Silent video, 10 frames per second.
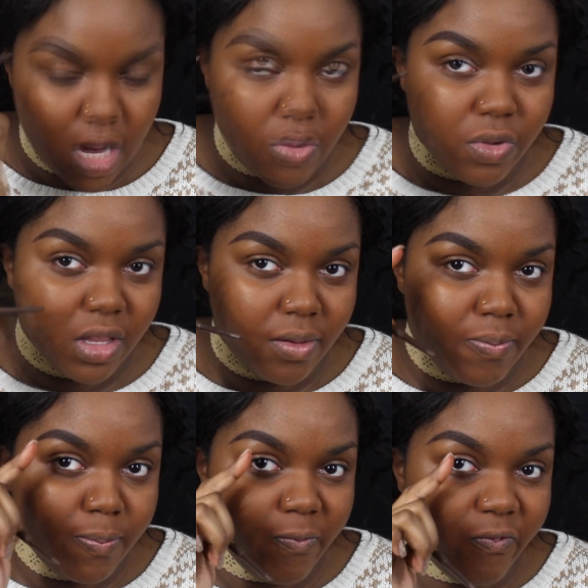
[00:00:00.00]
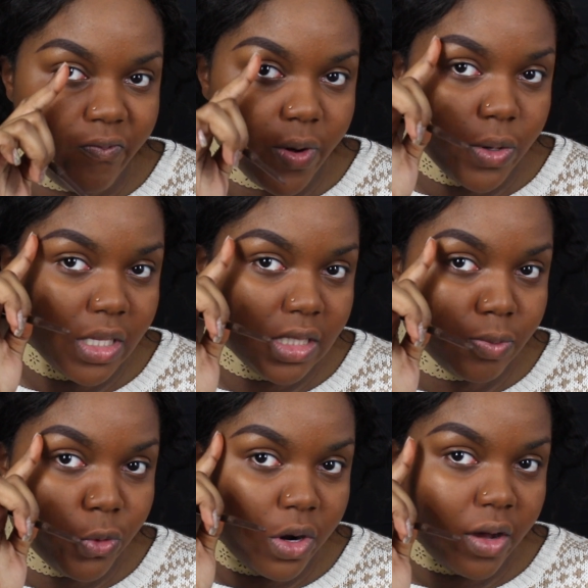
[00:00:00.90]
And I really
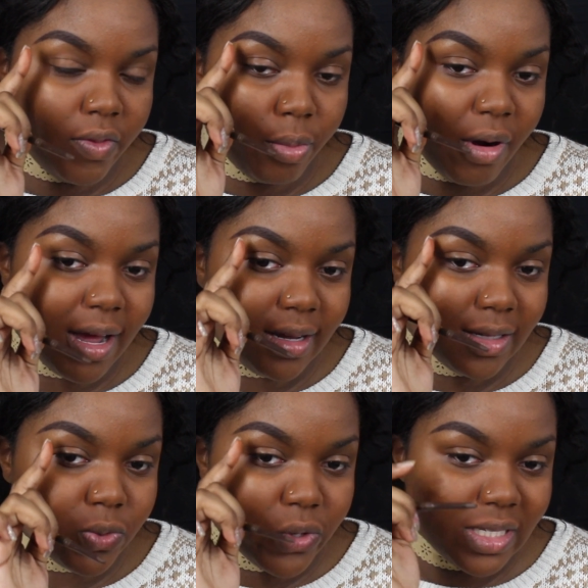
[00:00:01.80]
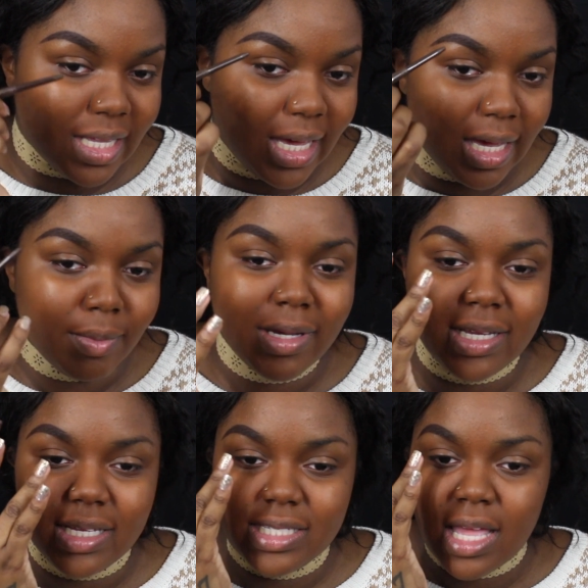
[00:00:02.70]
focus more of the product towards the end
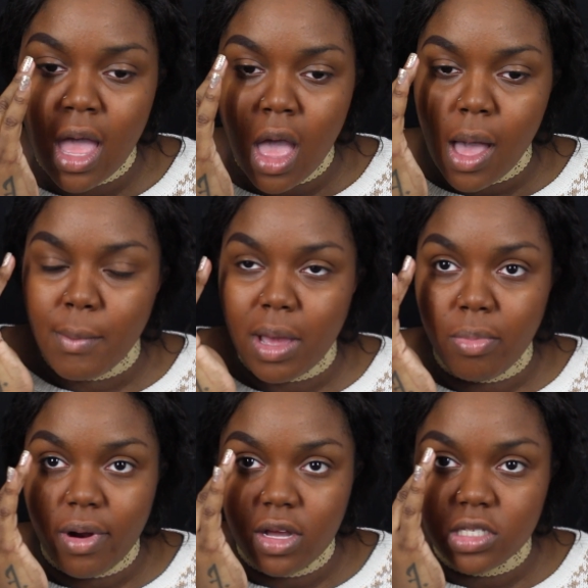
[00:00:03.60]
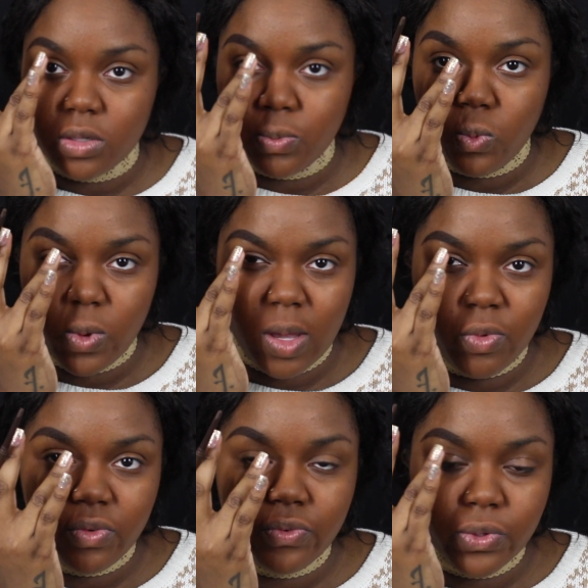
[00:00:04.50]
because my brows are way
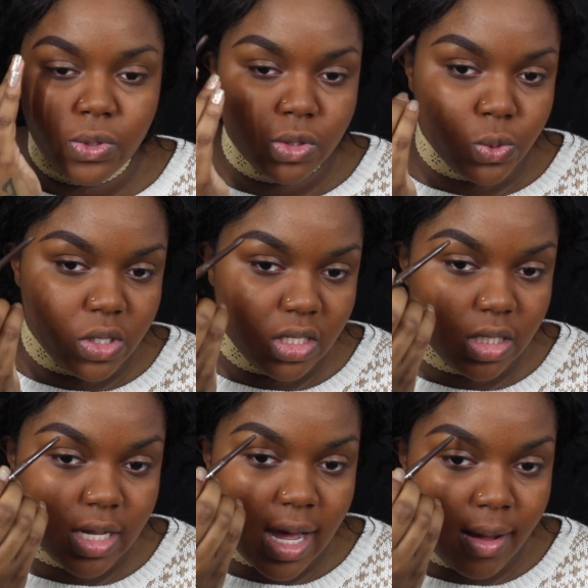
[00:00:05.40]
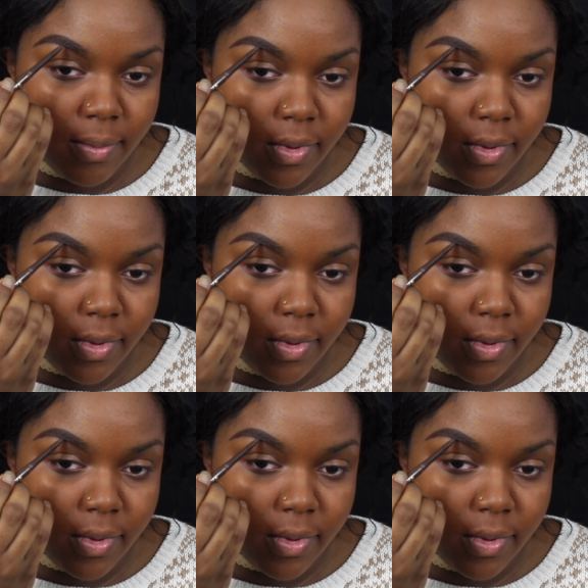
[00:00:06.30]
more fuller towards the top.